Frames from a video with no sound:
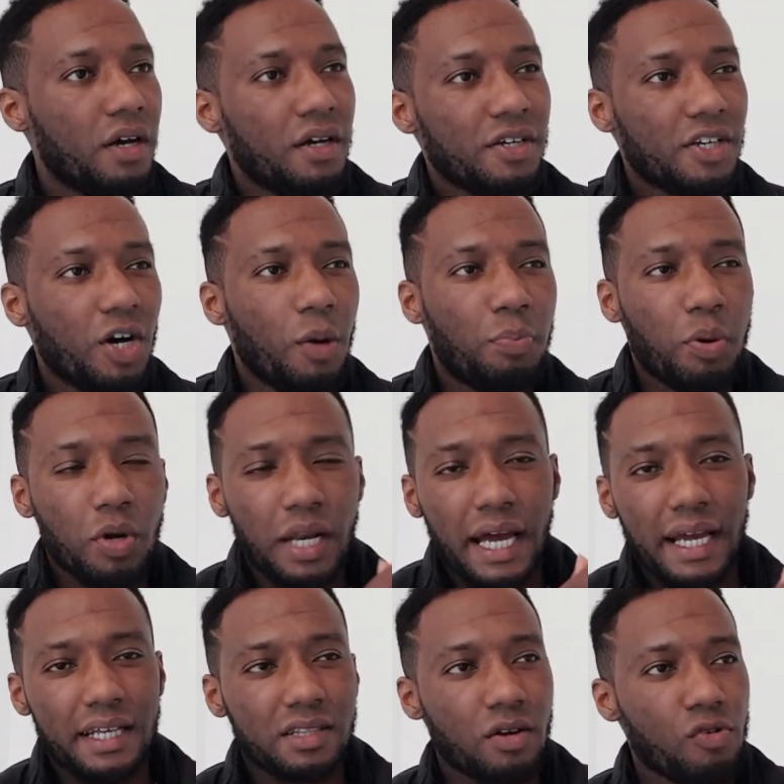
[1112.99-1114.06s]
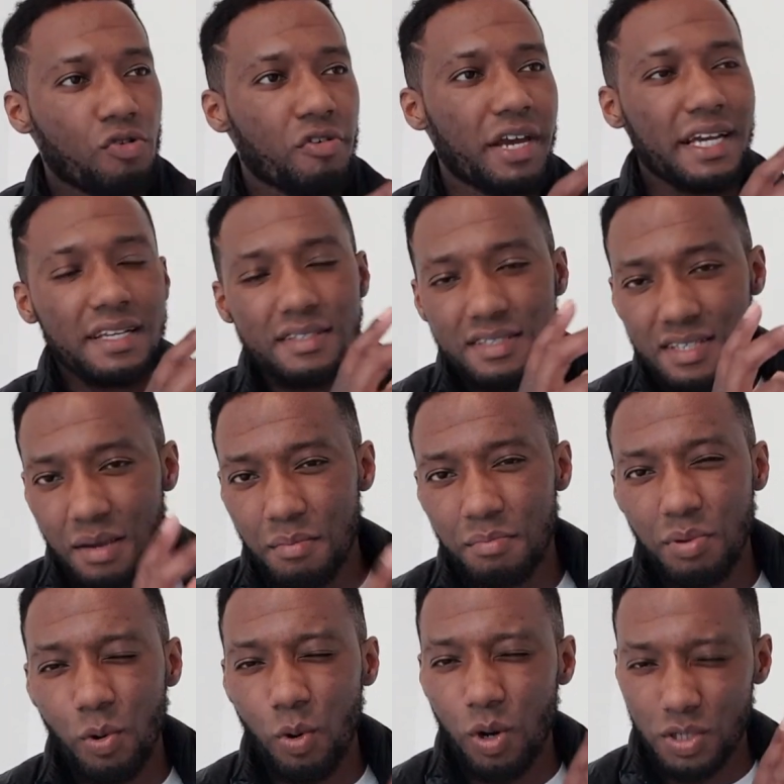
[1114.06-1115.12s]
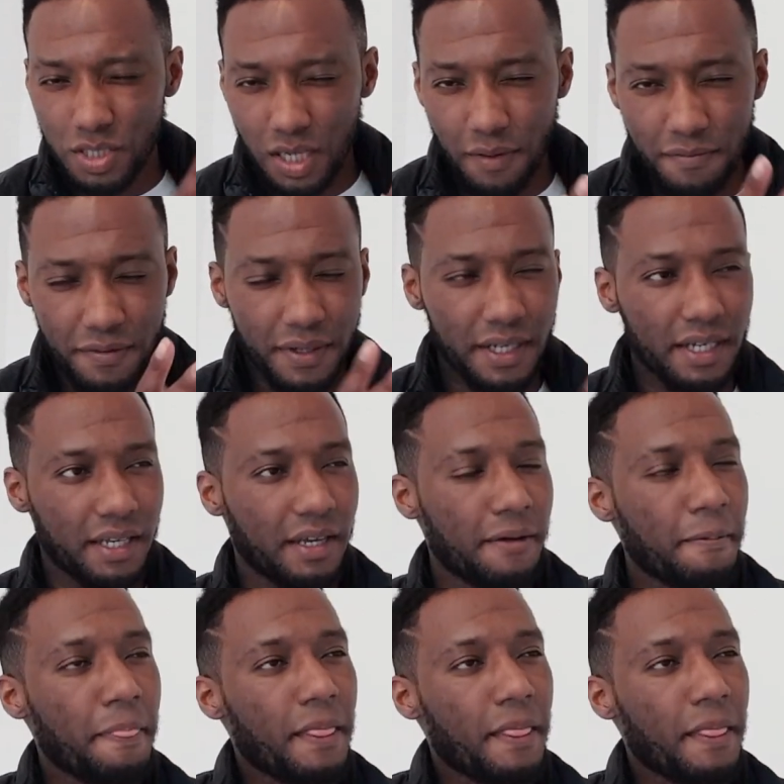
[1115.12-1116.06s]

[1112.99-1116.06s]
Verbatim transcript: you know, put like the ring symbol or something in it